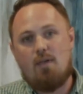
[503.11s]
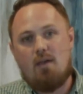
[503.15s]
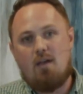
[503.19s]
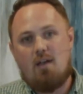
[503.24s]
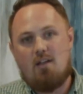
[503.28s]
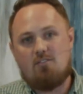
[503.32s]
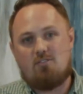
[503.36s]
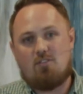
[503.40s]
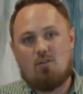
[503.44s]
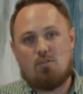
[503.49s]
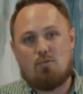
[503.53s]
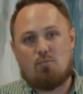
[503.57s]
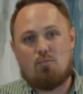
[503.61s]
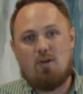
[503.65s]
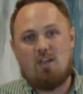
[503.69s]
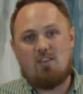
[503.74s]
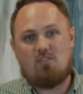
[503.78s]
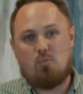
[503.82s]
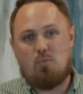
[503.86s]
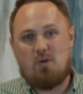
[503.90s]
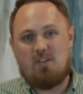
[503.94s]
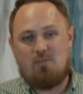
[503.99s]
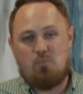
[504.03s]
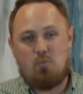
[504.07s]
And so the
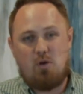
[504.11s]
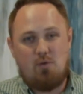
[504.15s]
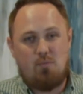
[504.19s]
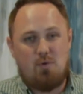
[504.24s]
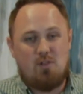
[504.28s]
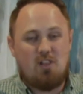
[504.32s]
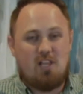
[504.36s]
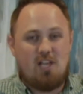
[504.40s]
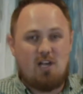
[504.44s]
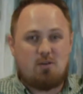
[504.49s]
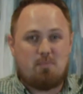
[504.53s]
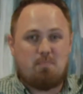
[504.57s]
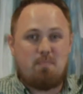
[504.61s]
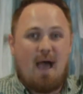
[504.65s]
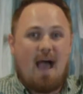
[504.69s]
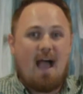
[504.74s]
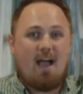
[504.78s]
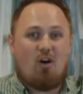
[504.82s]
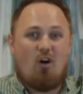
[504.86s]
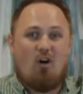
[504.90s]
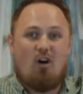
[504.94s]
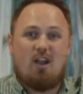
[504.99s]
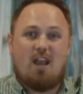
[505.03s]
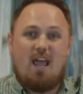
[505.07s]
reason we look
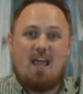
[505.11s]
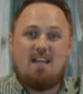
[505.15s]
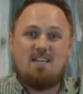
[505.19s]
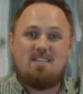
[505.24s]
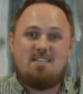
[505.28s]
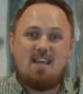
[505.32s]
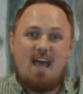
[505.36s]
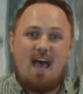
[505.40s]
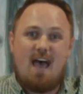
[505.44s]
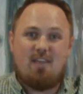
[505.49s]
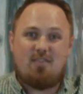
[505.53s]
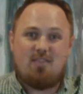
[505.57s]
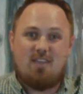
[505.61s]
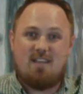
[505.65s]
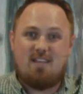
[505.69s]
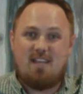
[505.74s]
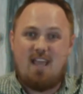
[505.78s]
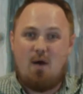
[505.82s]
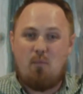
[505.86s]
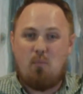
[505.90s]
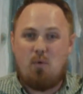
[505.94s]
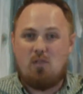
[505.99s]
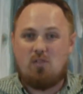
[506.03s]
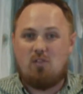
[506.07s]
back on a death and
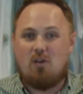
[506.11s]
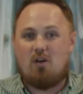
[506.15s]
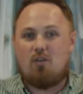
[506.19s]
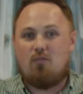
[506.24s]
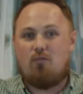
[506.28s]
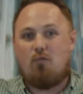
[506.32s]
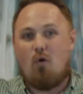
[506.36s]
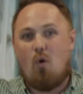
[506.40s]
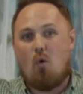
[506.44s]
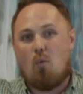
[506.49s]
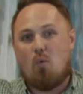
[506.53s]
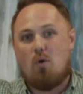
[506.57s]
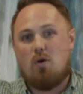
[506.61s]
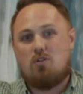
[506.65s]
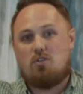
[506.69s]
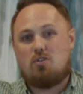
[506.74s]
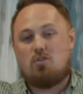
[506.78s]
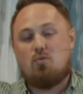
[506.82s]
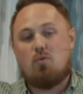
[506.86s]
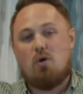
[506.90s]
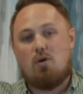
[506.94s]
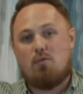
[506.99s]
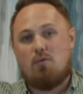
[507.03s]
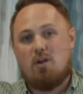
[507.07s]
yet we look forward
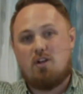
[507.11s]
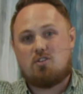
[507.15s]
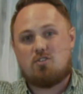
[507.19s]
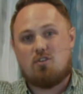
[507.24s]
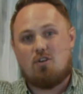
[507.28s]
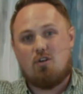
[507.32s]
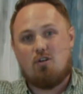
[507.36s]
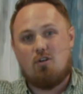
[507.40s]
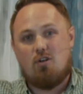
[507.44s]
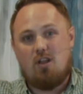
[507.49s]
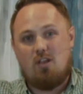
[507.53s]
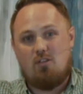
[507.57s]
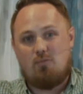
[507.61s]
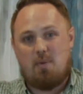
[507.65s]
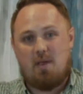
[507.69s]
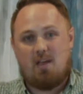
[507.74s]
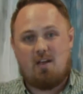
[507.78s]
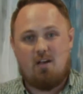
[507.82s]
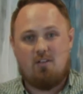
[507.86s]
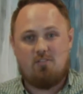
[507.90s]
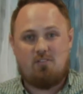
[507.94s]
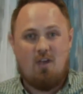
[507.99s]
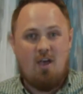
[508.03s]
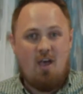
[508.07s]
to a return is
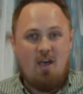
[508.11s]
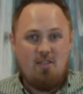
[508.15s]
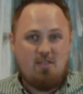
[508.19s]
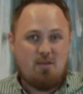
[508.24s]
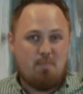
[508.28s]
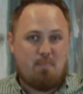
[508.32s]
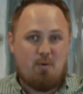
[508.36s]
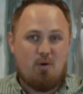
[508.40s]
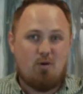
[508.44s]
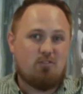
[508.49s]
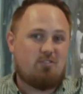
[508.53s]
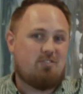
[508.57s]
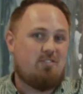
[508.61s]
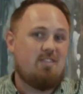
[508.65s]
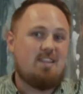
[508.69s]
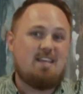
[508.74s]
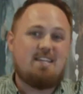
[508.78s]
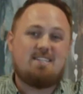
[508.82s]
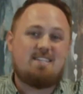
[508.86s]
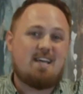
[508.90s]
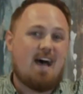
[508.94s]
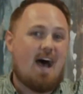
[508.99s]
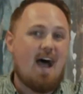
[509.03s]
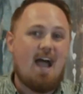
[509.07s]
because the person
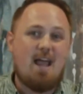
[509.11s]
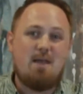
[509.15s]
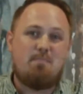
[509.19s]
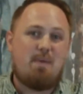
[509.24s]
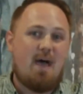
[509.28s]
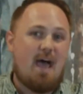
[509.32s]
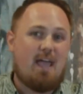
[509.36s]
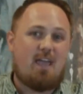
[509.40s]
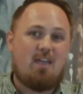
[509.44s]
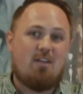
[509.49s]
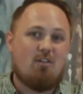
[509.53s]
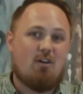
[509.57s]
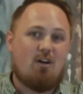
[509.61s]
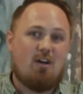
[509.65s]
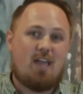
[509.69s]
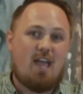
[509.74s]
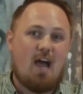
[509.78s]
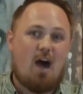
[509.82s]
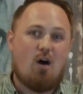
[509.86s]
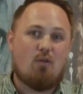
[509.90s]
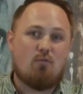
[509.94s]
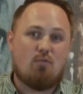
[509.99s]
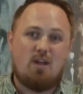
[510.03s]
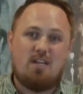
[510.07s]
that died back here on
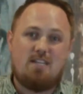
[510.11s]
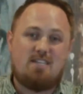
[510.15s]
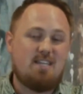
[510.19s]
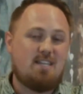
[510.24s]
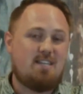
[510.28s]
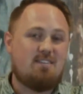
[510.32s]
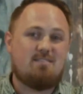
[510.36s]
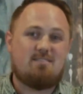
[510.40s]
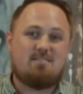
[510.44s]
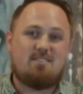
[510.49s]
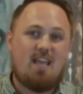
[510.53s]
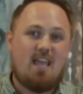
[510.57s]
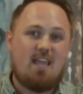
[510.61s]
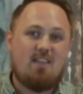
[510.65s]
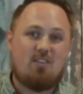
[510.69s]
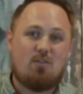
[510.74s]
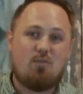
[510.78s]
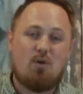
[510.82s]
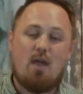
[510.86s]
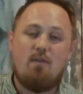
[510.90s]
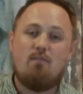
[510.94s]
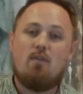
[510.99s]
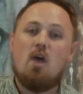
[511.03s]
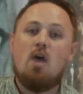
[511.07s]
Calvary didn't stay in the
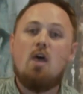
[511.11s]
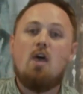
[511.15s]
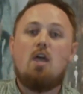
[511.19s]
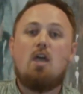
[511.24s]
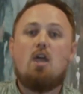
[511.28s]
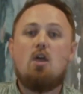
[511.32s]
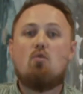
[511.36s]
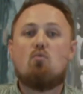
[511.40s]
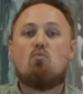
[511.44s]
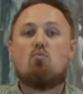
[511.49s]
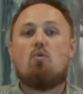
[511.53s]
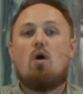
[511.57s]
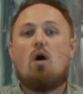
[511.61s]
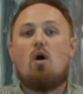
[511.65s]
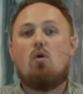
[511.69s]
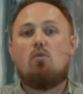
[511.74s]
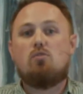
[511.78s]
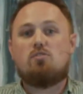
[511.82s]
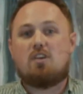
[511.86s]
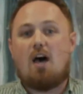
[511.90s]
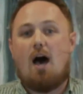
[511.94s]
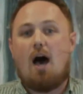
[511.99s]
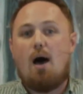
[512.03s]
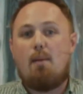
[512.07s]
grave. He
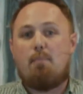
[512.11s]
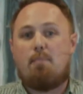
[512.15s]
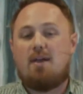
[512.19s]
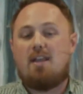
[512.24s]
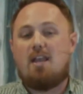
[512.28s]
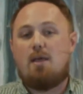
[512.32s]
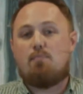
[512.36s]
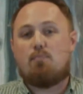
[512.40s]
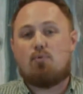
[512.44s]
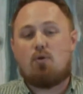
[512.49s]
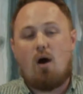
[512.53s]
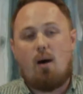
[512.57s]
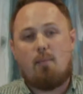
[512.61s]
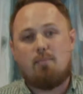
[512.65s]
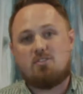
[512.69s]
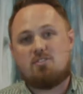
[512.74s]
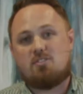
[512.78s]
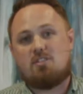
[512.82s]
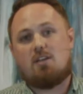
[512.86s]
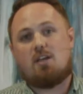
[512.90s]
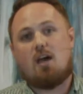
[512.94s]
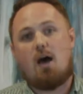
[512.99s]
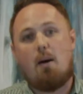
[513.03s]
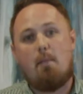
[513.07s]
rose up and he promised
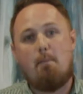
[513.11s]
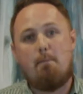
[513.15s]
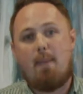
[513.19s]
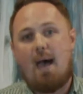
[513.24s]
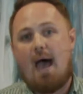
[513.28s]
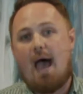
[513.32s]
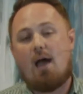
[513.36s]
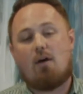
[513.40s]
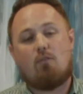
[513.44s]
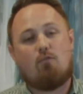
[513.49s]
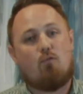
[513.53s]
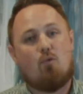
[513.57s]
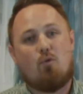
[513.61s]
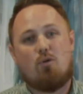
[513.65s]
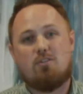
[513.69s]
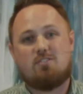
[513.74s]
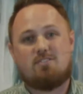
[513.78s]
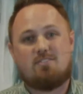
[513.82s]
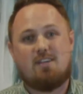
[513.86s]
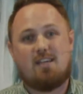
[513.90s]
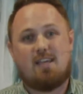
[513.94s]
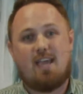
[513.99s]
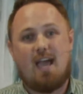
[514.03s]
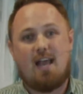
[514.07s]
to come back for us
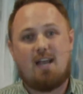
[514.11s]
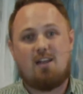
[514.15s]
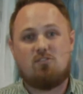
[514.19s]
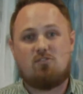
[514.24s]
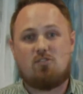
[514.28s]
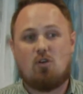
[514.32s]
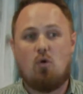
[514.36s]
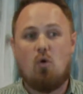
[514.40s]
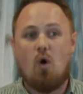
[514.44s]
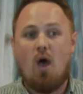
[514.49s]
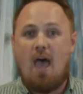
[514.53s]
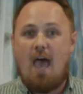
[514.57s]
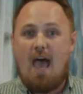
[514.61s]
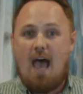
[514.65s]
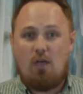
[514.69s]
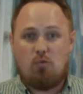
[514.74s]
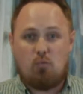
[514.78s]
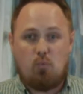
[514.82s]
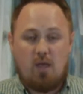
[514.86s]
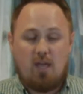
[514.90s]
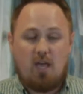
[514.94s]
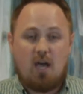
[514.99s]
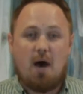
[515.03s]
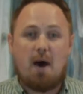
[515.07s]
again. And so as
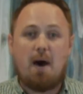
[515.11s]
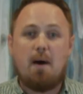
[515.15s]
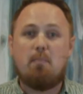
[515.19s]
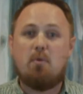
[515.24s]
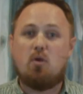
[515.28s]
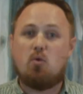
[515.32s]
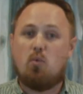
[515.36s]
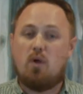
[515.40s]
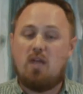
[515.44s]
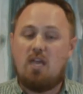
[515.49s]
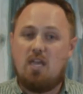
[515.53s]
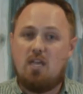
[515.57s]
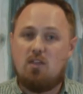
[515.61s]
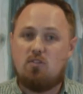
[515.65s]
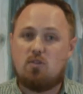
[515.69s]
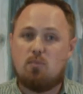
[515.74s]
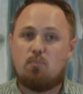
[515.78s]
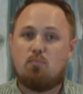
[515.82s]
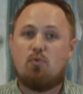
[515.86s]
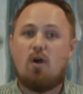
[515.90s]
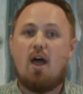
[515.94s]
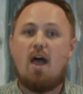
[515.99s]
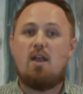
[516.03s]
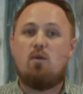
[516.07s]
we come and we eat the
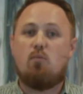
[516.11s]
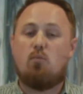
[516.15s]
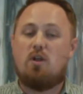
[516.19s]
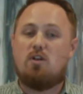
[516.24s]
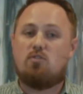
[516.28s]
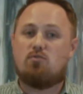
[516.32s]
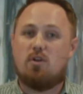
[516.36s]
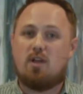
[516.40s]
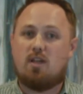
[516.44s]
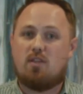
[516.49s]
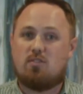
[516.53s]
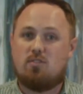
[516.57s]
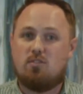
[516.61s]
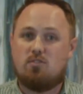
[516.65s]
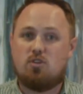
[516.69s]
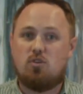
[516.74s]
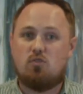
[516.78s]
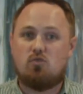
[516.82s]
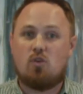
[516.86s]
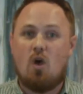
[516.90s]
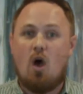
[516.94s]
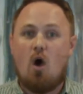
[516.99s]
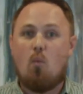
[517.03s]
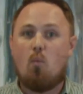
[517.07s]
bread and we drink the
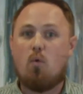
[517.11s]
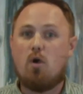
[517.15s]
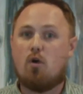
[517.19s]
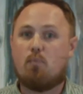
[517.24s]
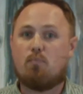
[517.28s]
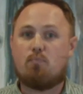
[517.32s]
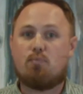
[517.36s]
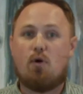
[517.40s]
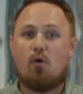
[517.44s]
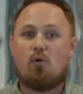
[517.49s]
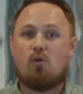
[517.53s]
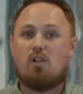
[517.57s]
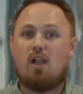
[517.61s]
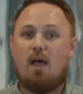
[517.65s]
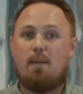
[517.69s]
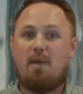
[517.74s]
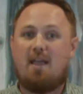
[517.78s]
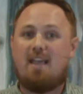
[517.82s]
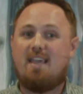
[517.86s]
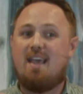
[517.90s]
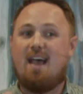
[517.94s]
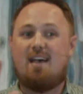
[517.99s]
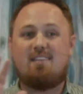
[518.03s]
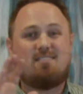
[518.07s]
juice, we are
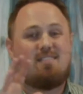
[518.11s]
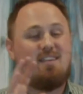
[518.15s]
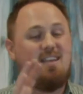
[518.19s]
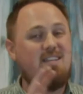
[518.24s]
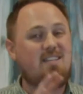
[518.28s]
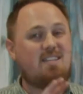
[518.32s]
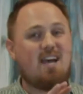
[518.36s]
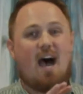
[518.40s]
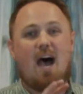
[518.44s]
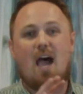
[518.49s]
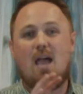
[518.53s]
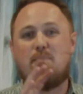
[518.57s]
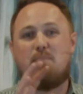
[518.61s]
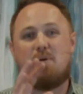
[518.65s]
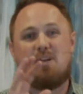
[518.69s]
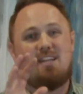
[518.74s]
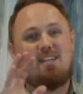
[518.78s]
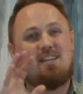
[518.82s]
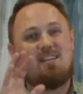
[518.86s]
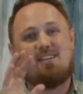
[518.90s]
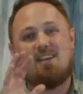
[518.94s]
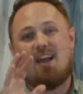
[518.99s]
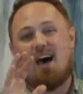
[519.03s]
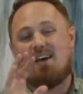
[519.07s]
proclaiming, yes, he died, but he
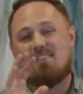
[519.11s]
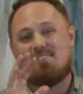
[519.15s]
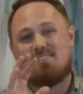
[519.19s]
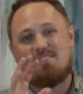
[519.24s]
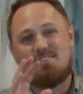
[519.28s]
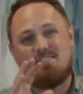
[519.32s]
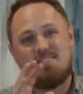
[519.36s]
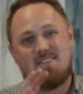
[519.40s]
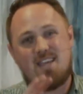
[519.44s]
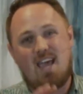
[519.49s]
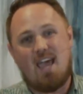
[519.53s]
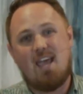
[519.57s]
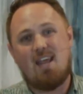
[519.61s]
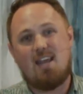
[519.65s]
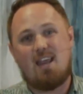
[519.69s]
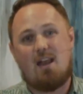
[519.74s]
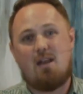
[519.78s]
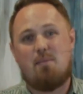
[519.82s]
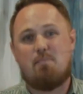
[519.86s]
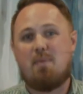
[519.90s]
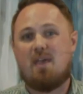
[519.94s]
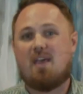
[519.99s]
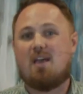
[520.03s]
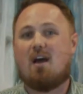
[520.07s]
did not stay dead.
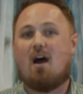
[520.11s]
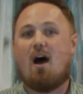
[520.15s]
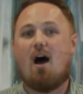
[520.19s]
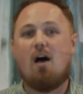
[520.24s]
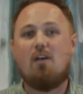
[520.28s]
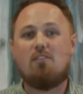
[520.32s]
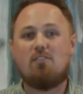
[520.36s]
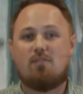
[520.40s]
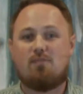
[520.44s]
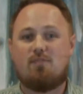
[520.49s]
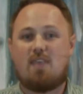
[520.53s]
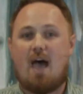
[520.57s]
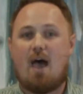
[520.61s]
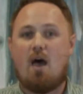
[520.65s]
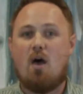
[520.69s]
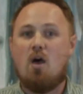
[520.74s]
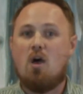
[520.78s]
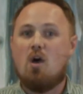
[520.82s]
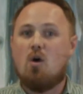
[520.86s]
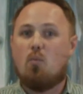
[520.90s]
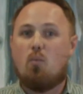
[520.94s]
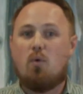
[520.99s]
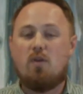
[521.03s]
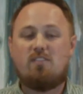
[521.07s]
And because of that,
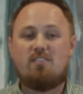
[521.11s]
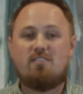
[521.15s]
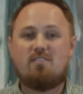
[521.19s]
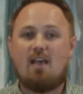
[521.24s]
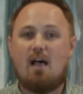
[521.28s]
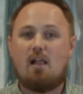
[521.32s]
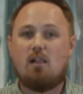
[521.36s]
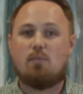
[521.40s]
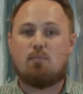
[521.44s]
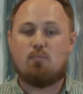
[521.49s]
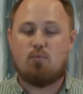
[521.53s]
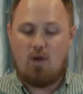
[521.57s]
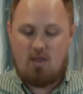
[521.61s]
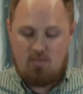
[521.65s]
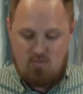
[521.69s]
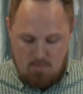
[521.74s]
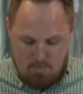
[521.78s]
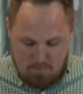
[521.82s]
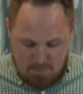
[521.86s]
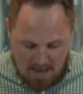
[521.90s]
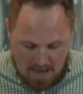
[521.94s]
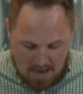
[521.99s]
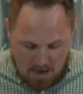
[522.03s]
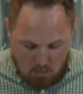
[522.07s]
we celebrate the
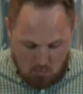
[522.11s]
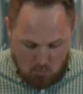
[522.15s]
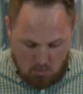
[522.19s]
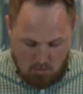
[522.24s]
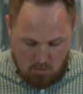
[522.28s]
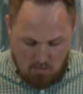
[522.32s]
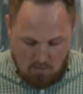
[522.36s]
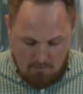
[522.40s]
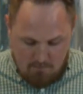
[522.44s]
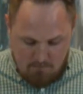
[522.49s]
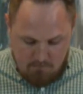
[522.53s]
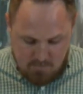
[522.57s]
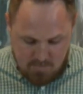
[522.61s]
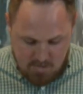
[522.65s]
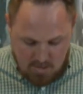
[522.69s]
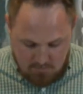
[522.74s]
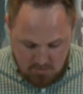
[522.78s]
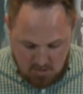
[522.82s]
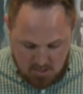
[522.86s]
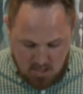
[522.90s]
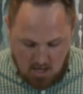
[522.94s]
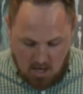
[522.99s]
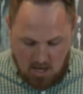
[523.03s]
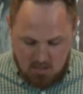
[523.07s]
power of
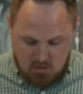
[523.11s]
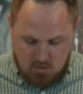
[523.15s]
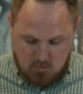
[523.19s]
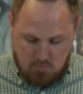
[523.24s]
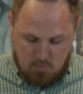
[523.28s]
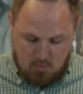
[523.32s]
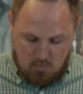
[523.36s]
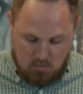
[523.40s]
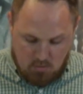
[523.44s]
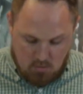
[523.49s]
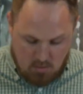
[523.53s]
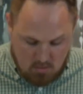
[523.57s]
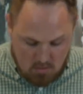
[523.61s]
the gospel.